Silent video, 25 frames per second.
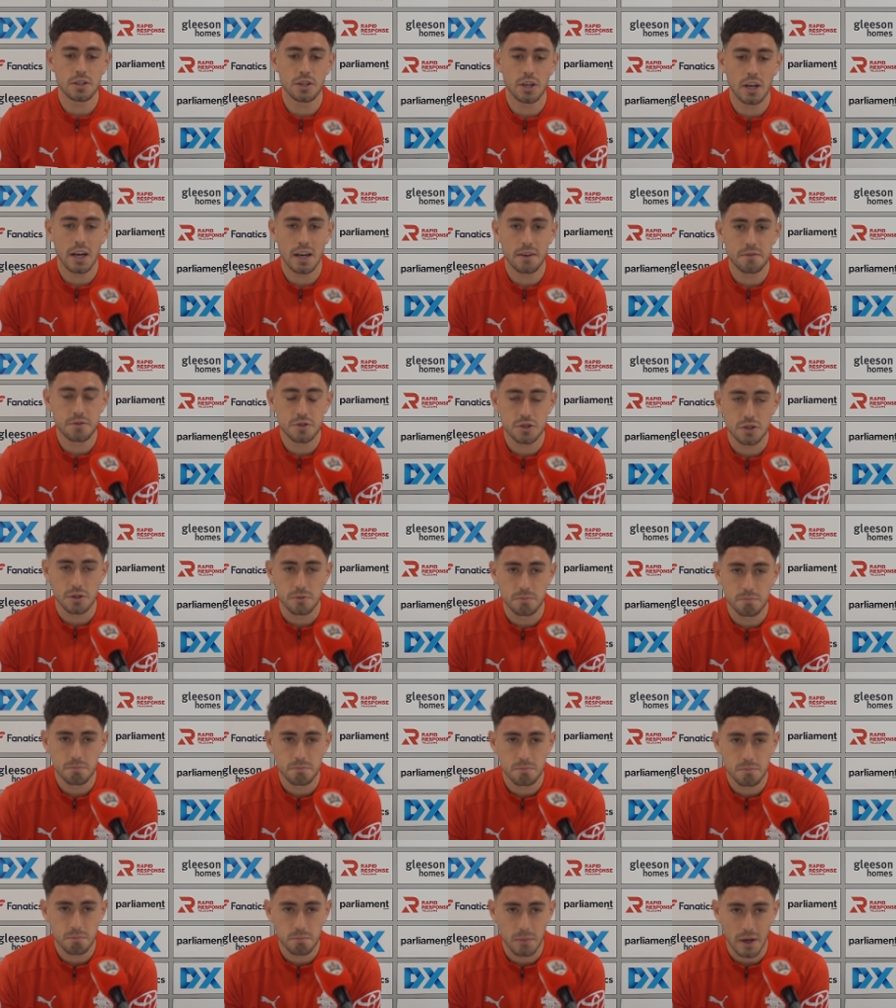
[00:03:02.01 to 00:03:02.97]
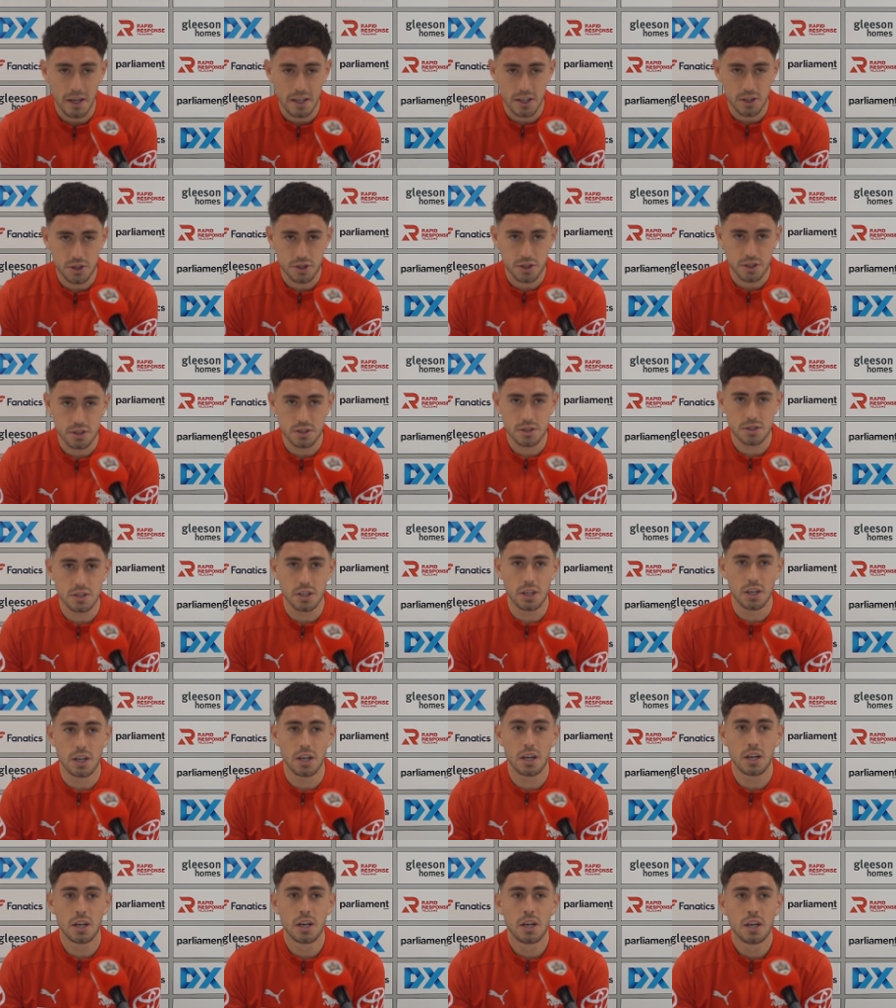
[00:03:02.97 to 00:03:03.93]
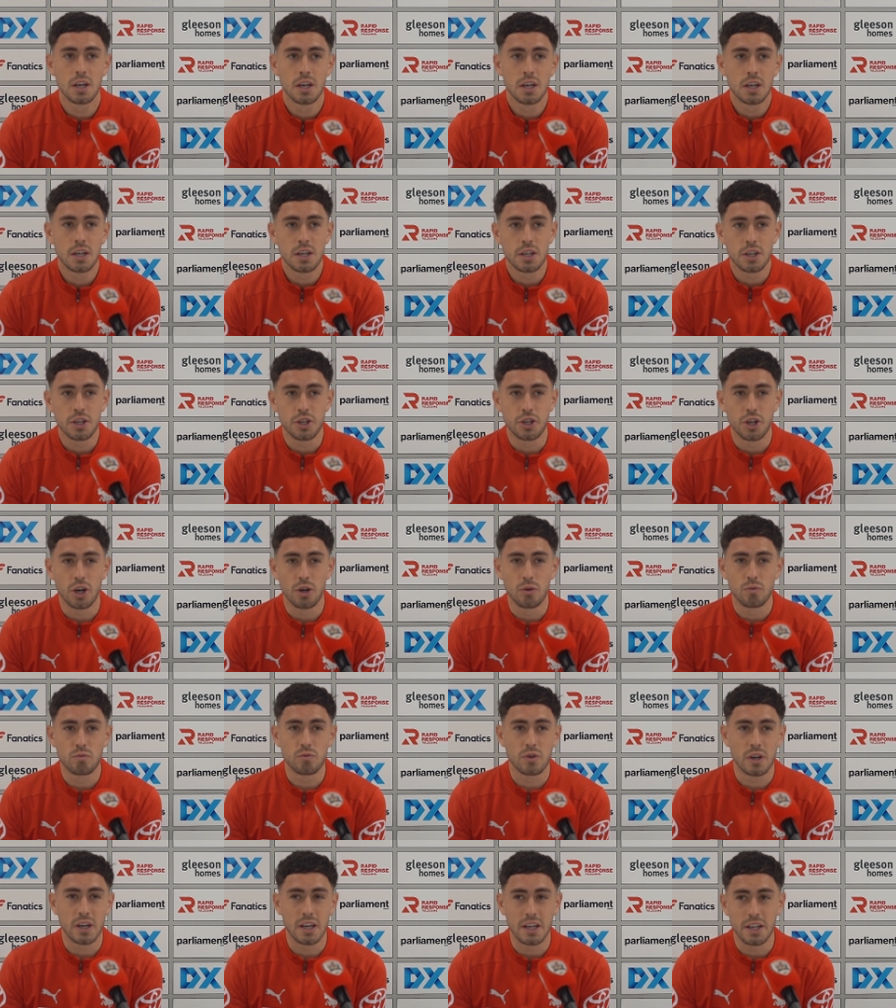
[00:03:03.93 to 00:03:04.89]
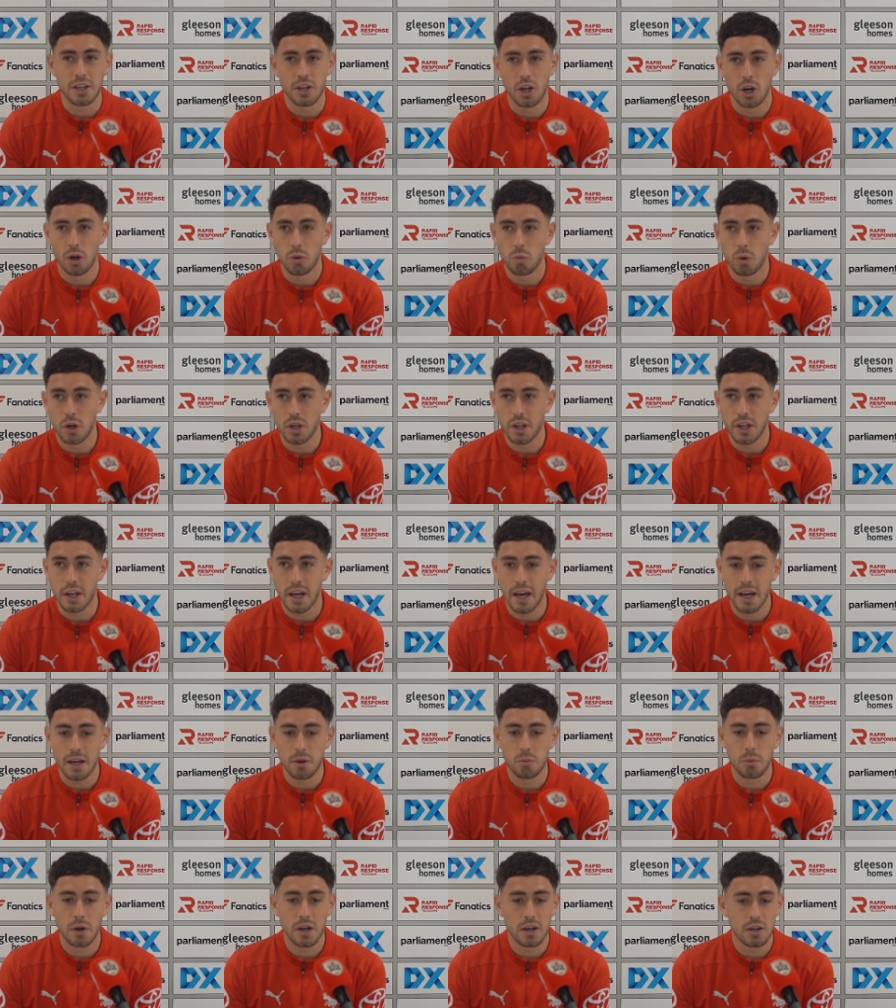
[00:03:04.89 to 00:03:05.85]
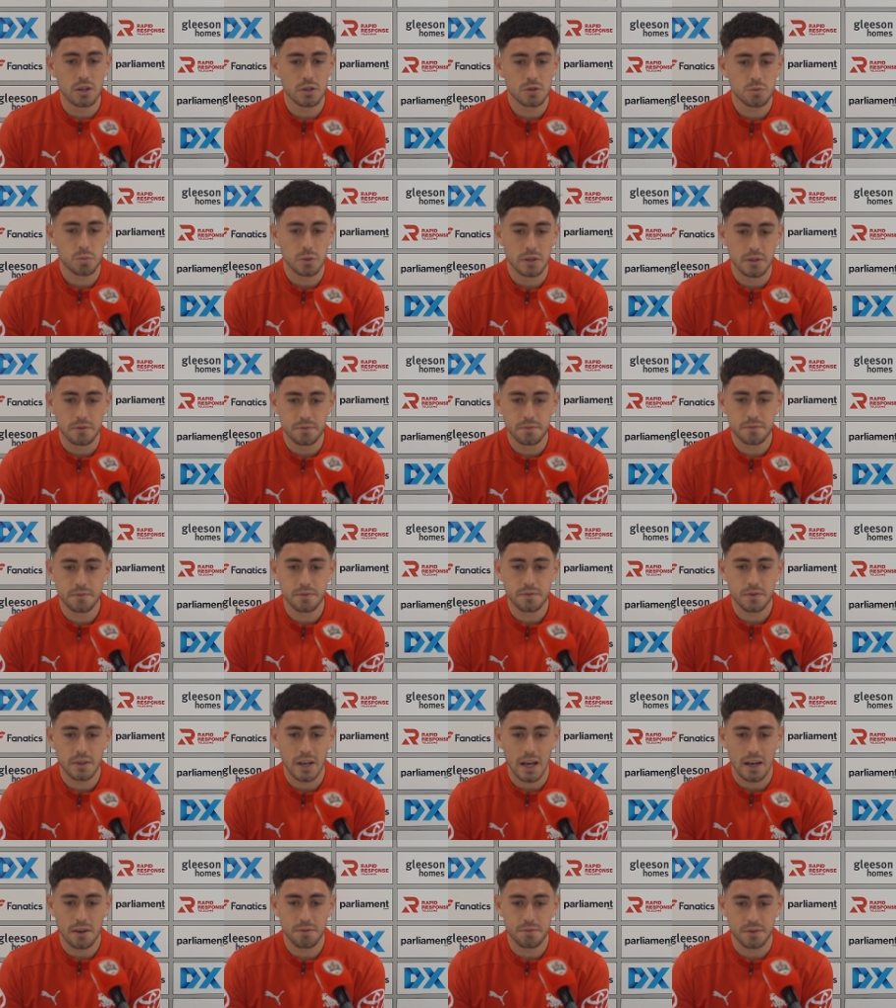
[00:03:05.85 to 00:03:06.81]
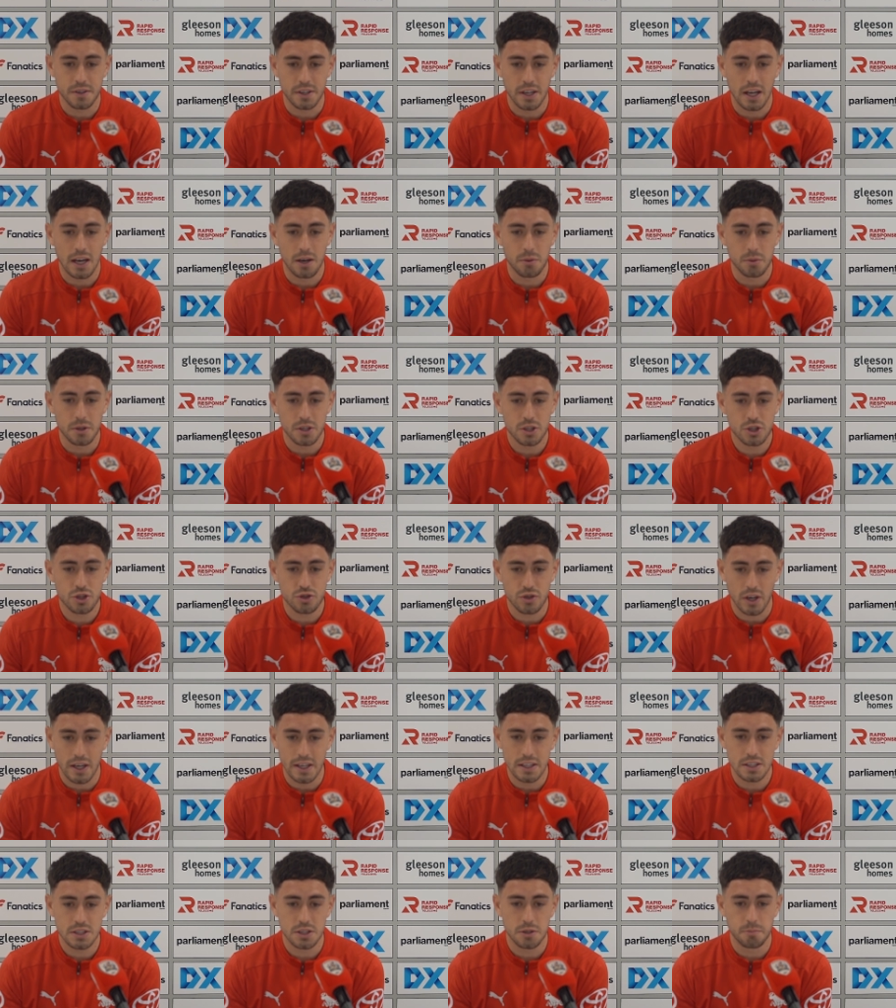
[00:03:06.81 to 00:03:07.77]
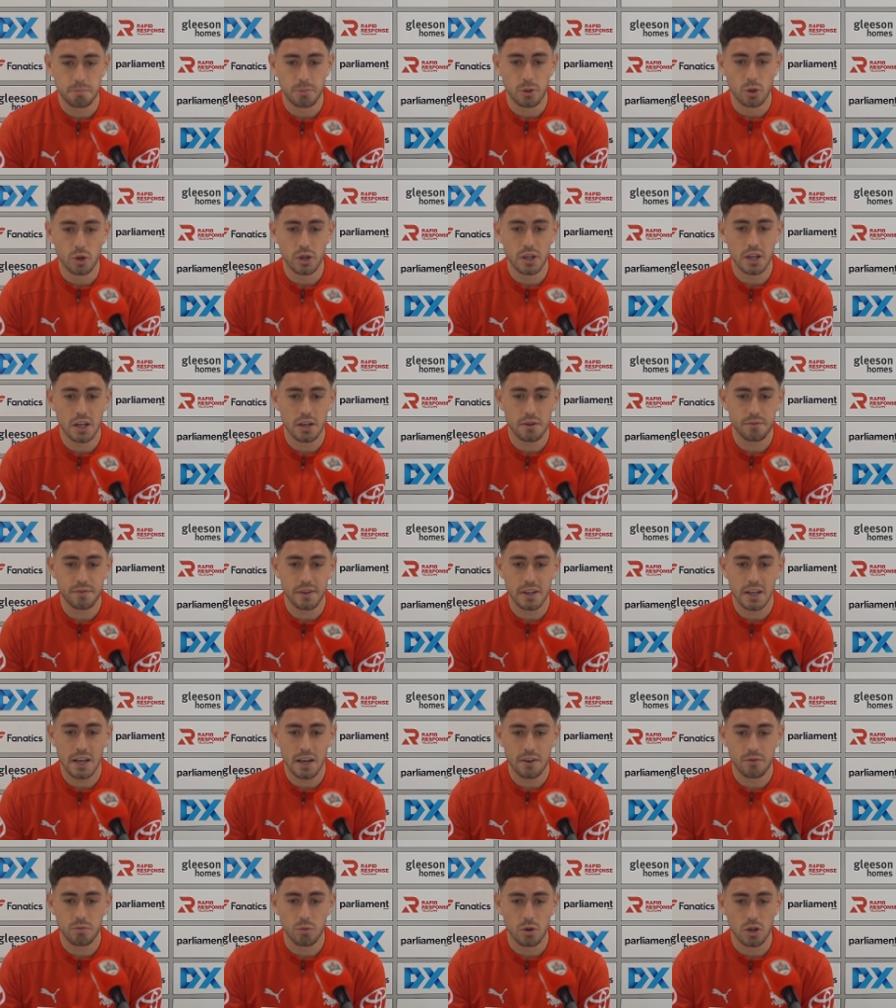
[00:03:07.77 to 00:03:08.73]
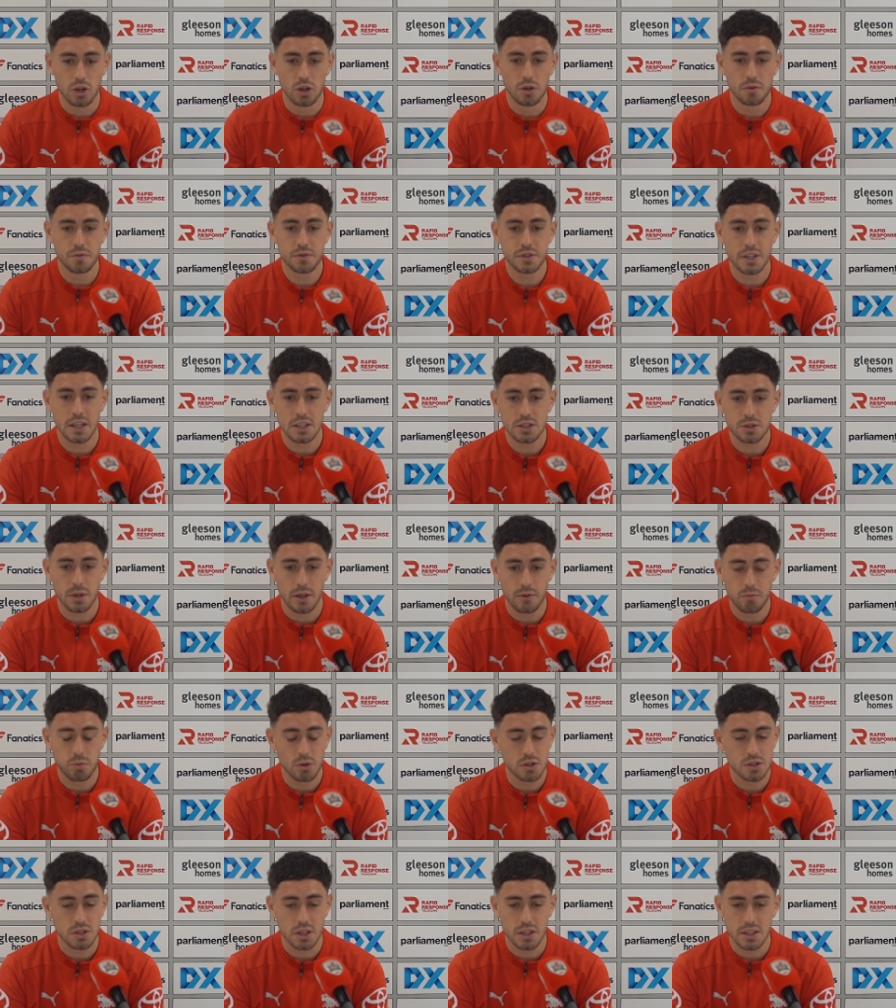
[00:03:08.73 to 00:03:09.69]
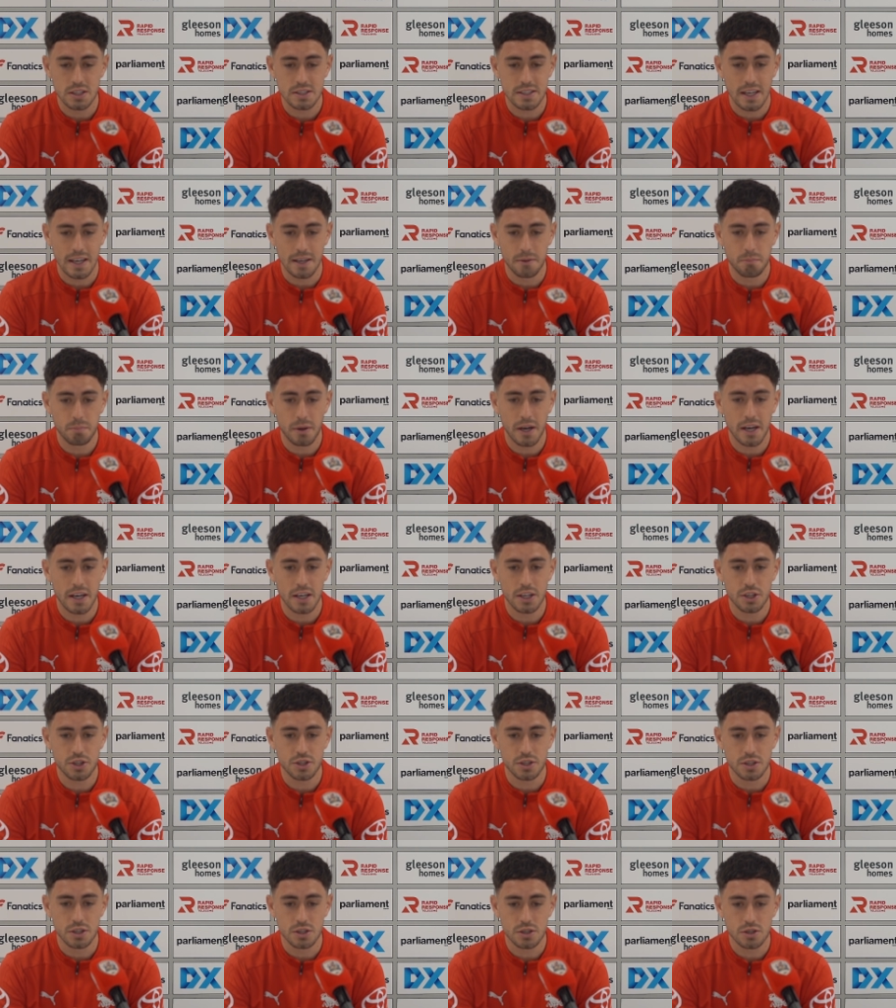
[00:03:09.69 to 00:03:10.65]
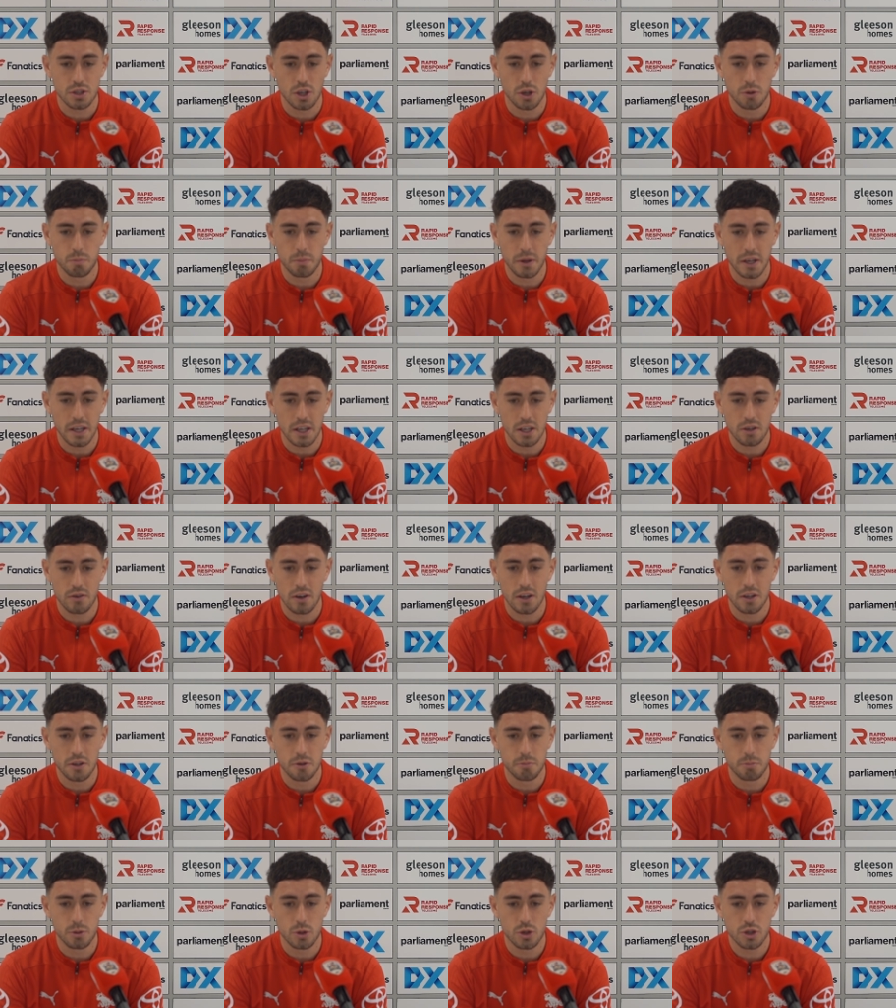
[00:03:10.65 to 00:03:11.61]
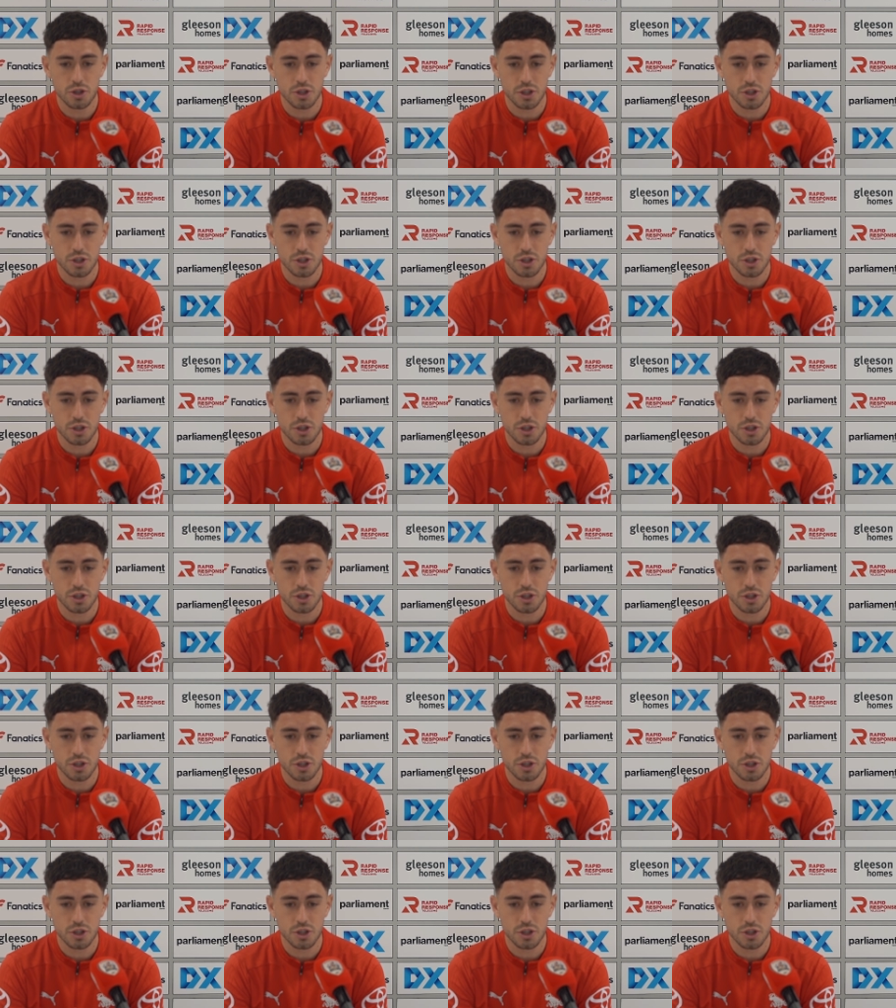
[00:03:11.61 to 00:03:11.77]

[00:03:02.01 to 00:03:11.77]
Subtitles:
You have some managers that you don't really know what you're getting, whereas with Gaffer now, he's straight to the point, and I think everyone loves that, so everyone's on the same page and there's no beating around the bush.